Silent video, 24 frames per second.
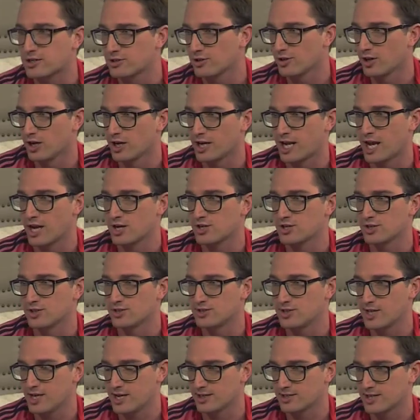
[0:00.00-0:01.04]
to the location
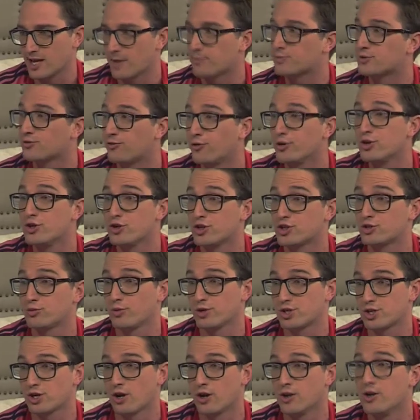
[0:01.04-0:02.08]
settings app for you to
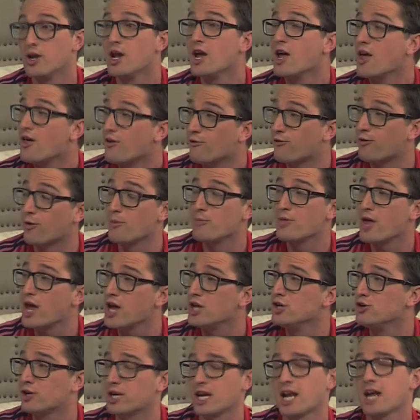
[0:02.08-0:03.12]
switch it on. From there,
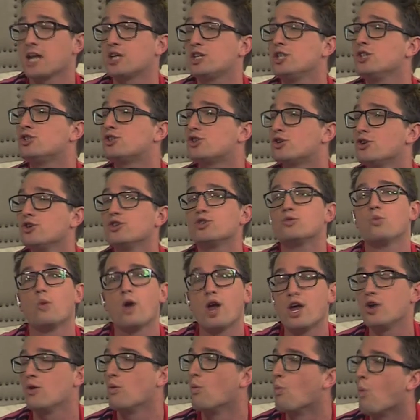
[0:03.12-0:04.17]
you can actually choose
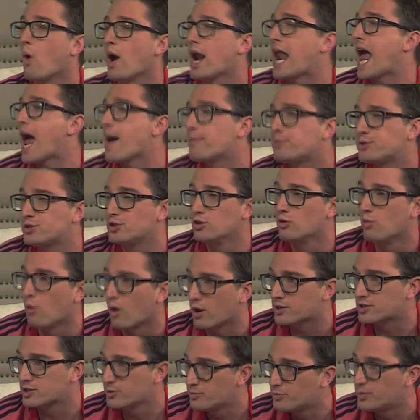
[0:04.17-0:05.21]
where what apps you
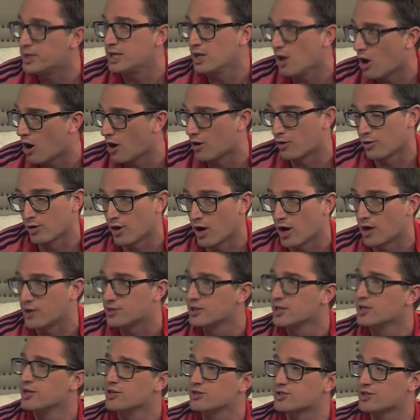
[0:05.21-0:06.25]
want to be on or not.
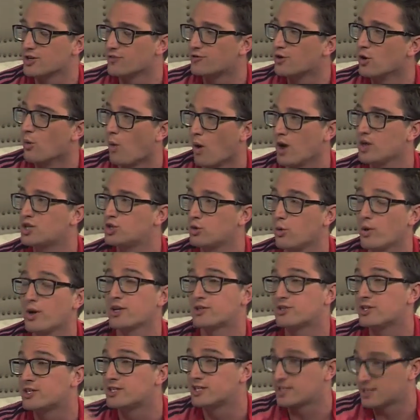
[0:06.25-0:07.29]
Yeah. So if you want Twitter
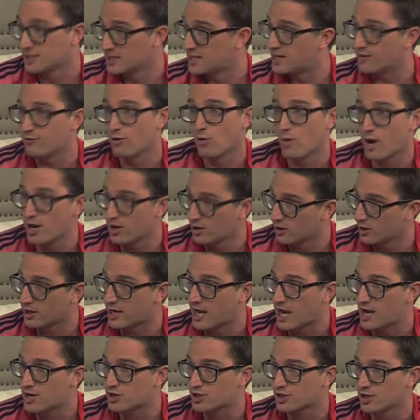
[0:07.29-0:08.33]
to give away your
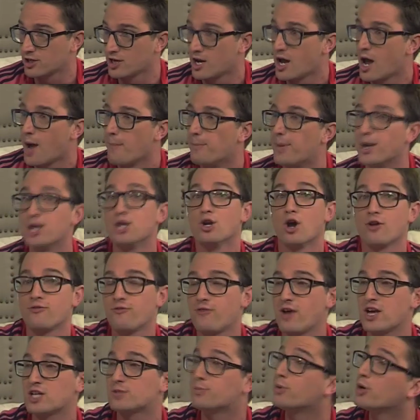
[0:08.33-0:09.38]
location, but not
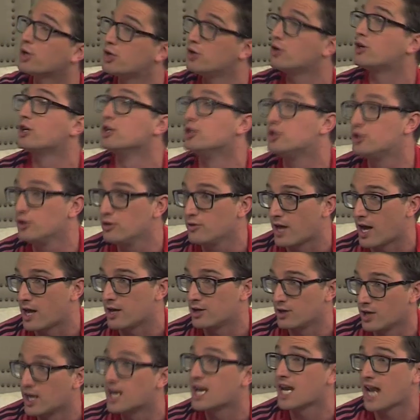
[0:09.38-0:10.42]
Facebook, you can do that.
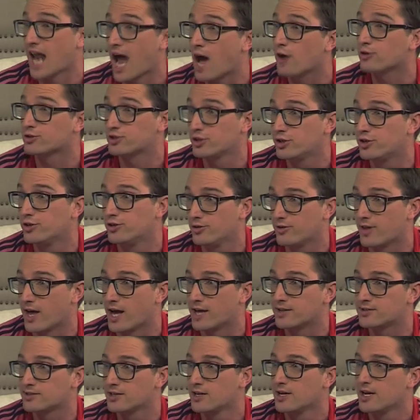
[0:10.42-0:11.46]
It allows you to do
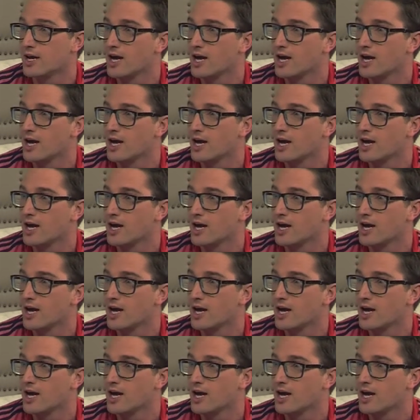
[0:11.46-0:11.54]
that. Yeah.